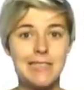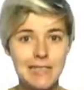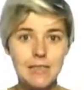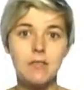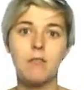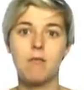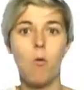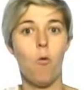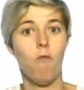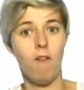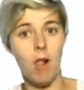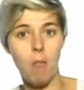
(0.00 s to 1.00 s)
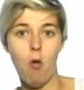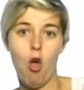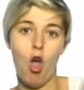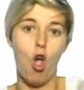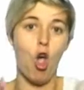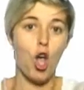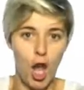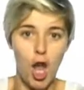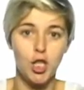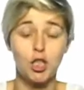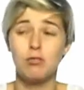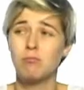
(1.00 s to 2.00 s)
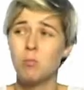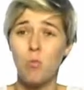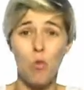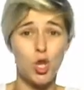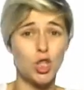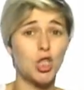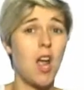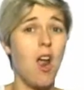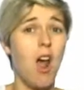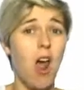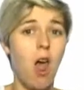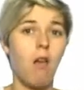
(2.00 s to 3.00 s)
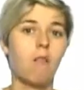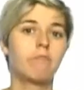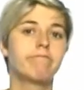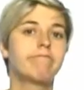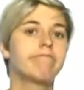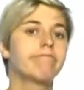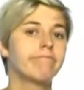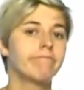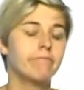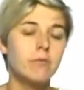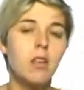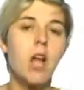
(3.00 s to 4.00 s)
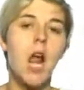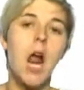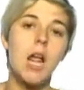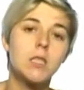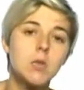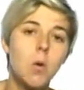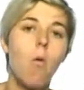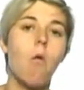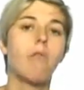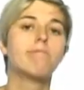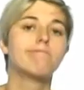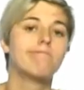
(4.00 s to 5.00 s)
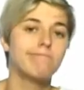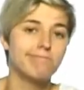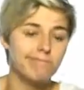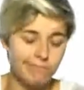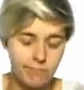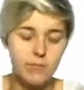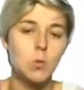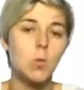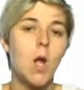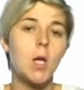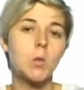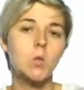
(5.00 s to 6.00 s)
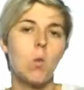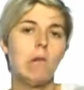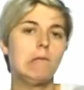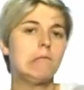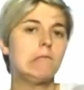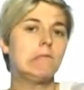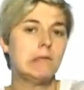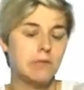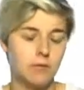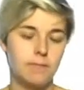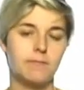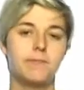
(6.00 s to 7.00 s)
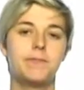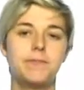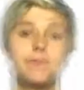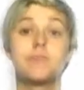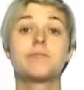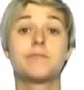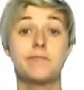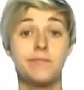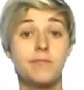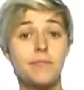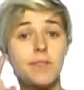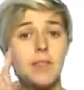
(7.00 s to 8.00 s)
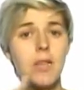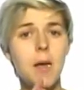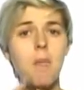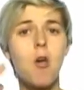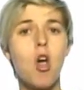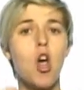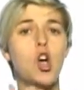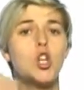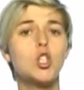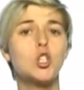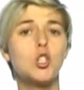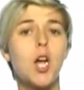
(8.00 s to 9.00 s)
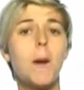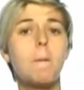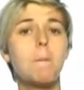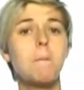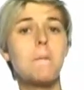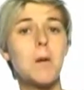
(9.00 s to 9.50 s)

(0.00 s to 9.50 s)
We still aim at signing agreements with the government, but due to elections, the project is often postponed and we continue our efforts.